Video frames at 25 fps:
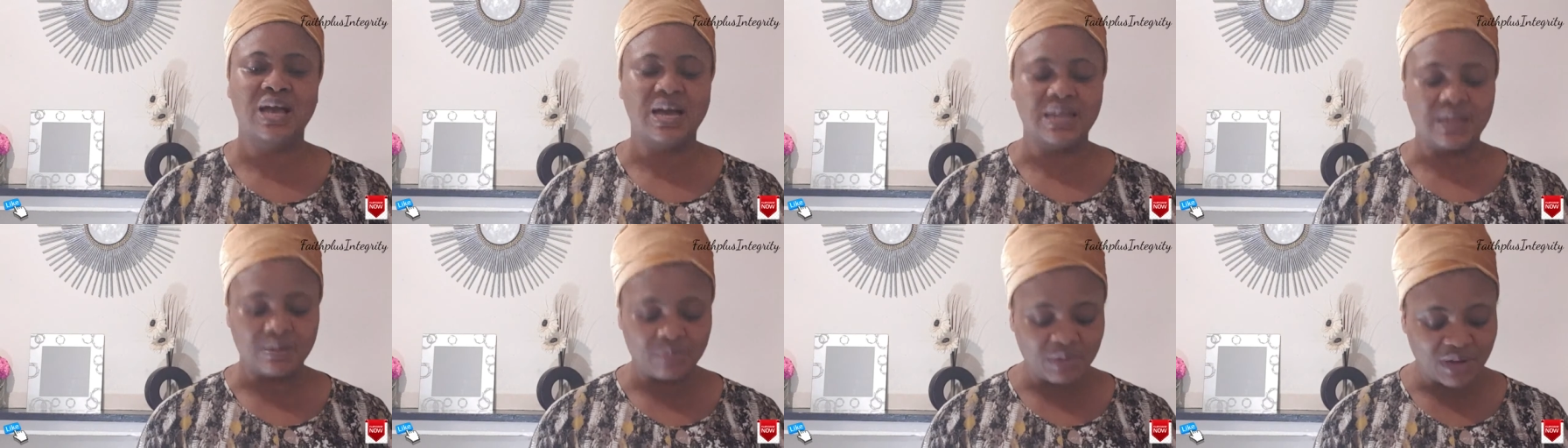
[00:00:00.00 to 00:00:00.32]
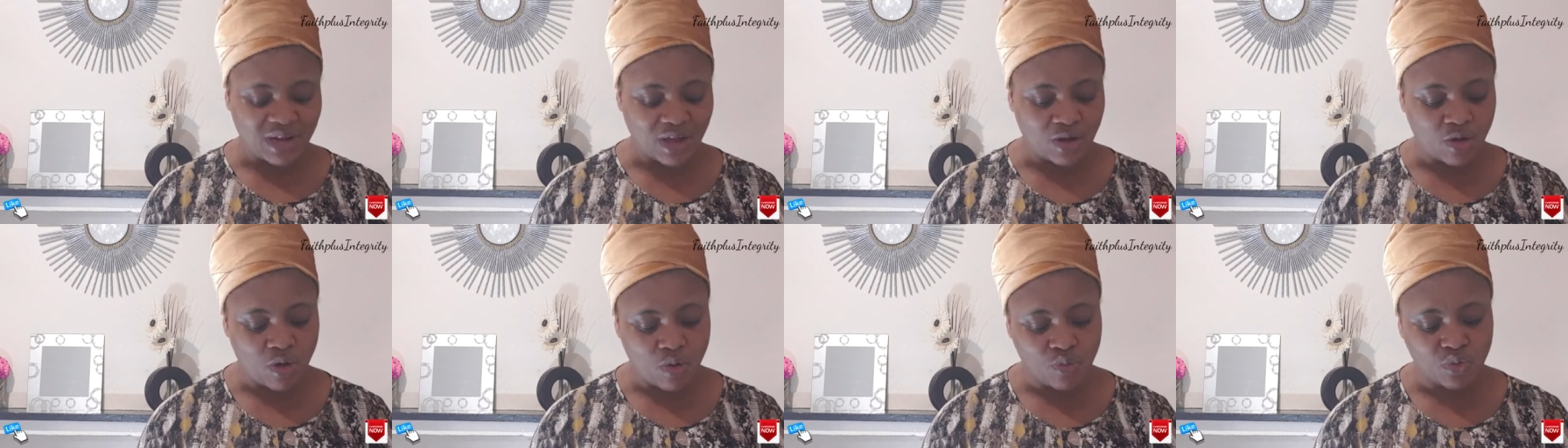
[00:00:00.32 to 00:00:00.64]
And I
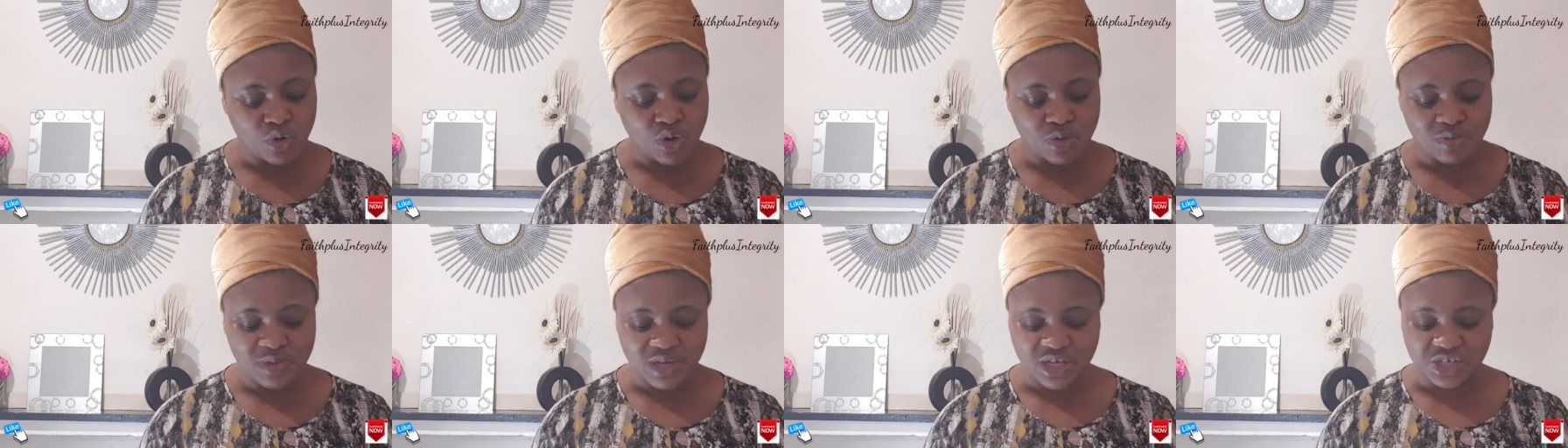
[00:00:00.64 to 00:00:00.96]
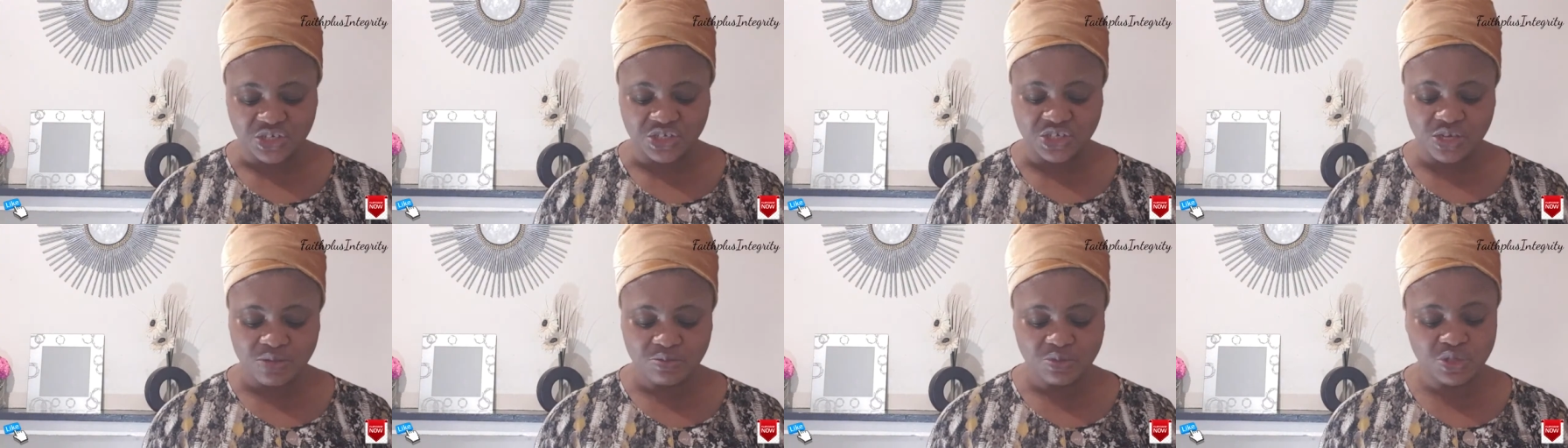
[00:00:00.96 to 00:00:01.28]
pray that God will not be
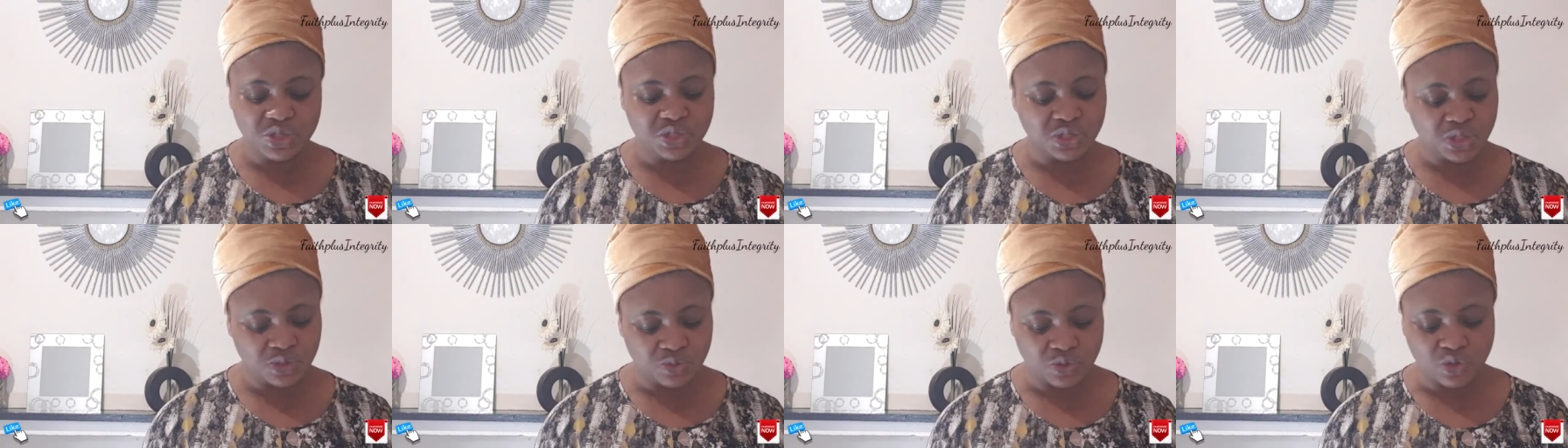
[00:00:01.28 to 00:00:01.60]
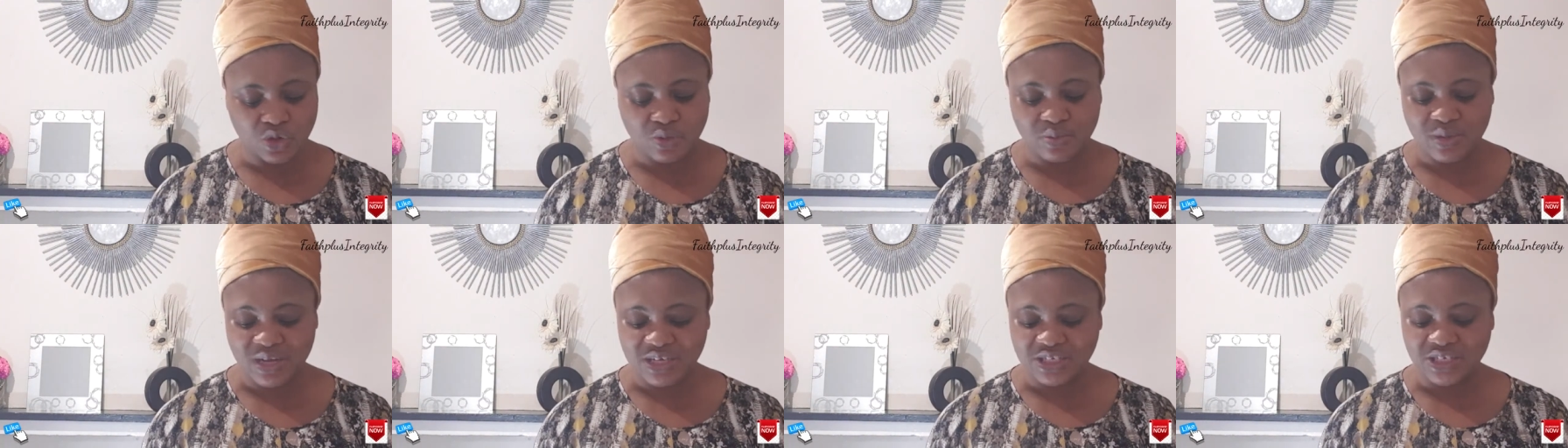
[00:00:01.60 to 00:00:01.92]
ashamed. Jesus
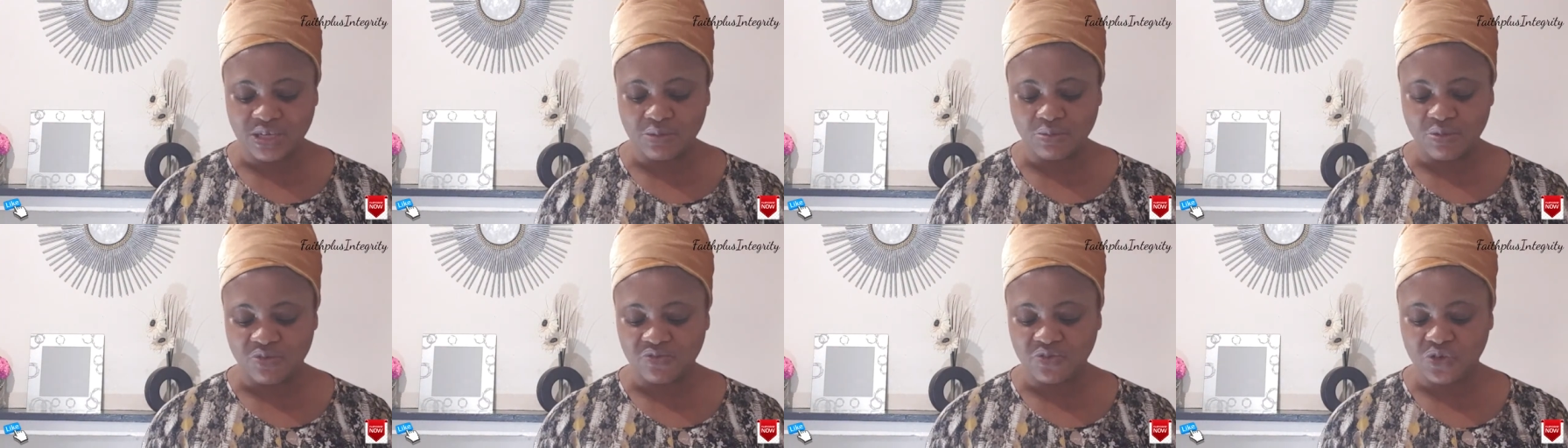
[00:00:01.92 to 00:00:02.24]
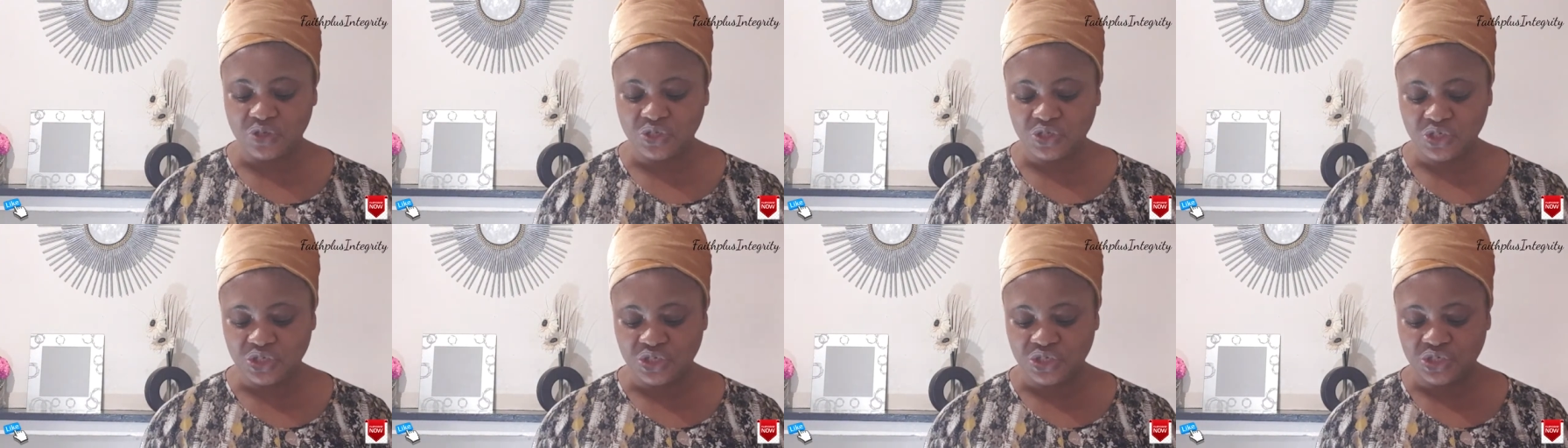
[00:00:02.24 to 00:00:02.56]
will not be ashamed of
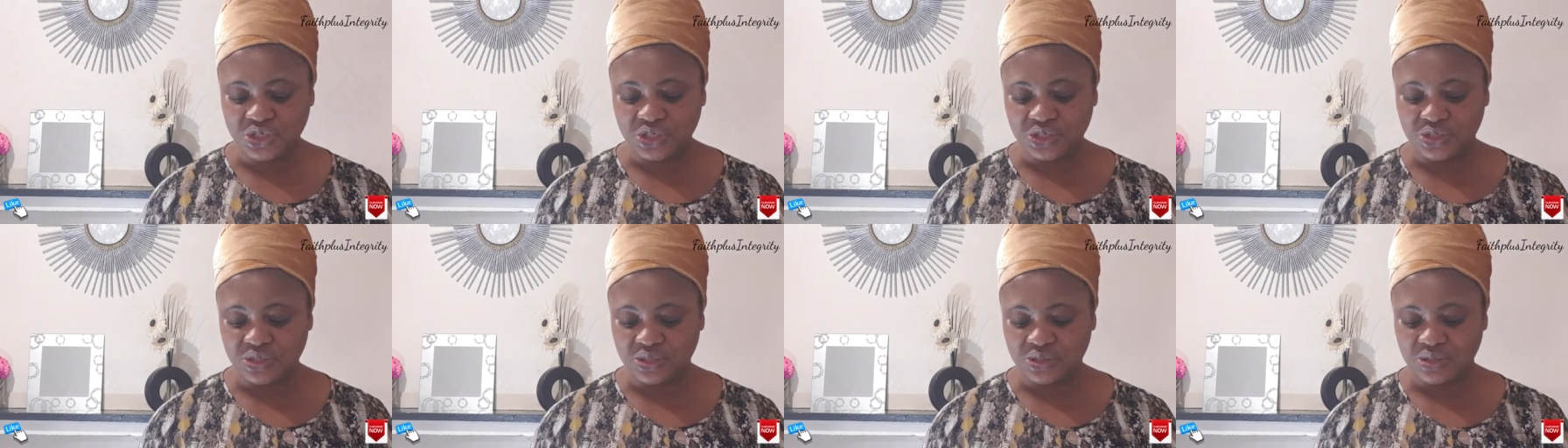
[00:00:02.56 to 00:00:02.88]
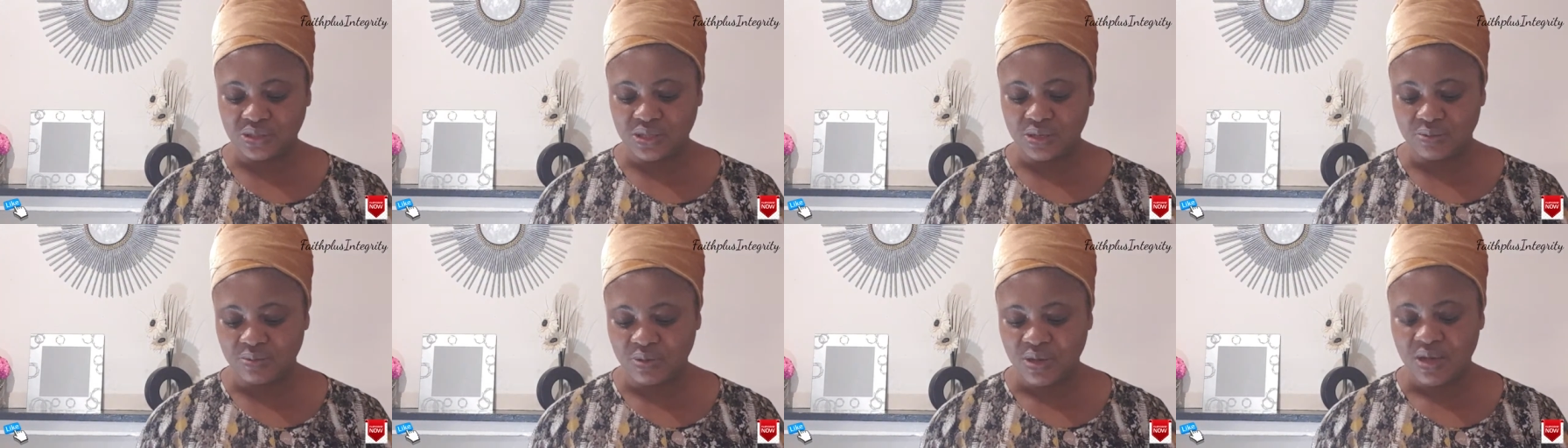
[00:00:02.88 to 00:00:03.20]
us in
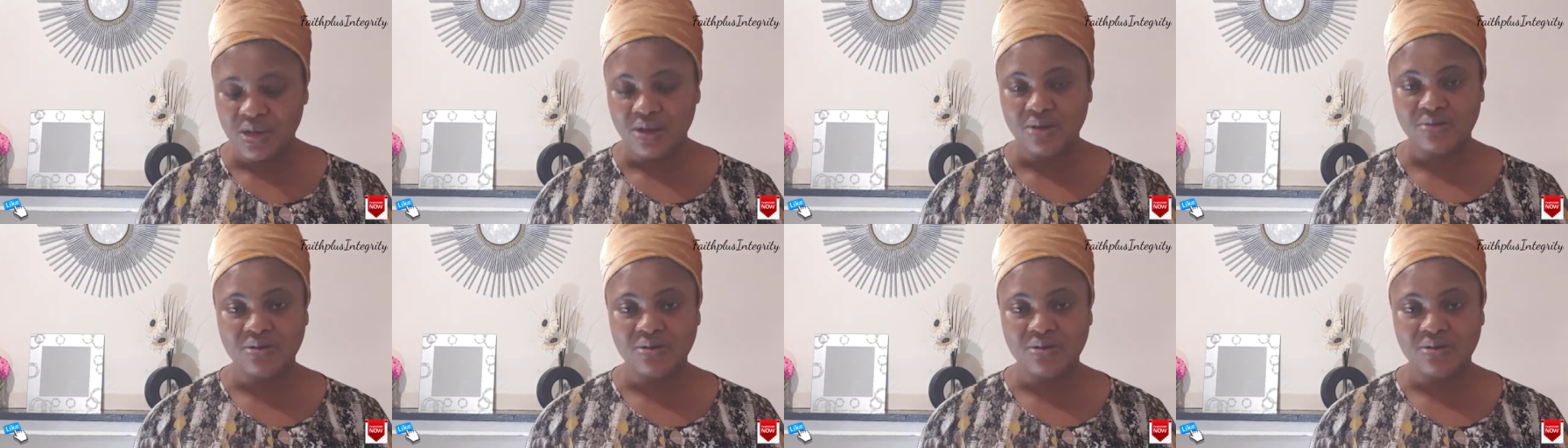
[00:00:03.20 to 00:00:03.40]
Jesus' name.